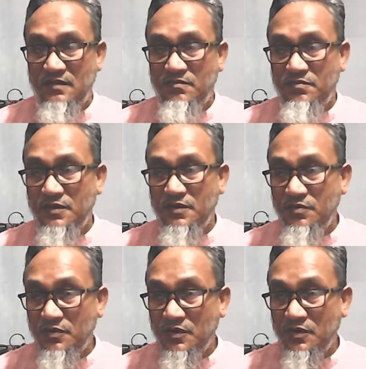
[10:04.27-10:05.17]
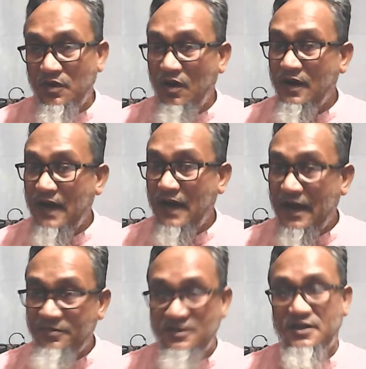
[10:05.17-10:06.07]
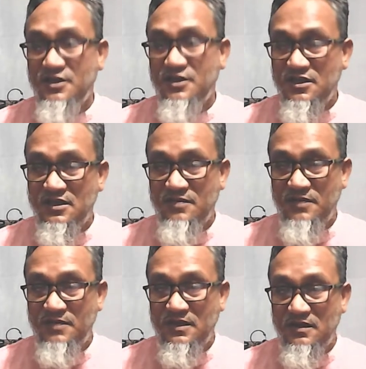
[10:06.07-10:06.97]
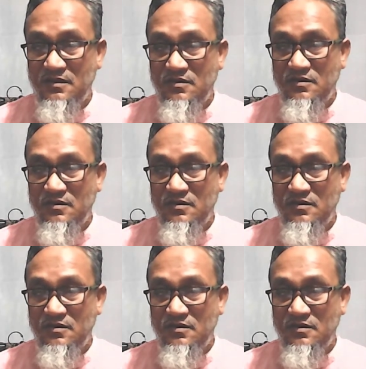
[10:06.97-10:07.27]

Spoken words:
Before or after determiner,